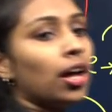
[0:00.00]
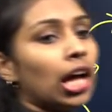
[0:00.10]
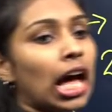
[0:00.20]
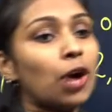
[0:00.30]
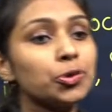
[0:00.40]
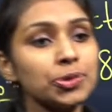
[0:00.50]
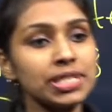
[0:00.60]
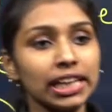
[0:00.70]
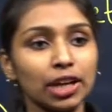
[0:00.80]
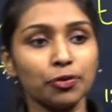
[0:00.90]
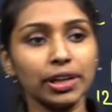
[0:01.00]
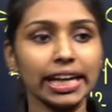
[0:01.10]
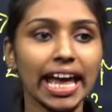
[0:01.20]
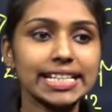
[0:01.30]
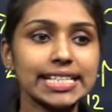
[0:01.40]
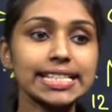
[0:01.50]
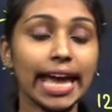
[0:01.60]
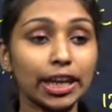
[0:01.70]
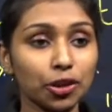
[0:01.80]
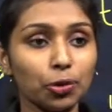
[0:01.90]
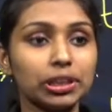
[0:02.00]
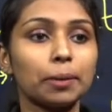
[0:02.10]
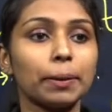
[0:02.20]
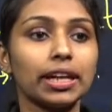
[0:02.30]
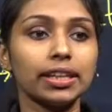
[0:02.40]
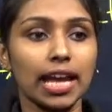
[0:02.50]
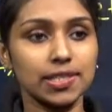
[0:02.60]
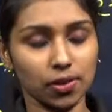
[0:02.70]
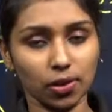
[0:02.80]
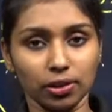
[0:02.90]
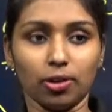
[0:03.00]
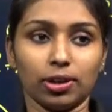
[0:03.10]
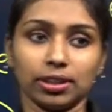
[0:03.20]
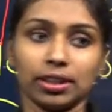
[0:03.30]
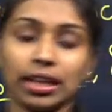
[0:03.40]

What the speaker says: How to check if a reaction is endothermic in nature or not?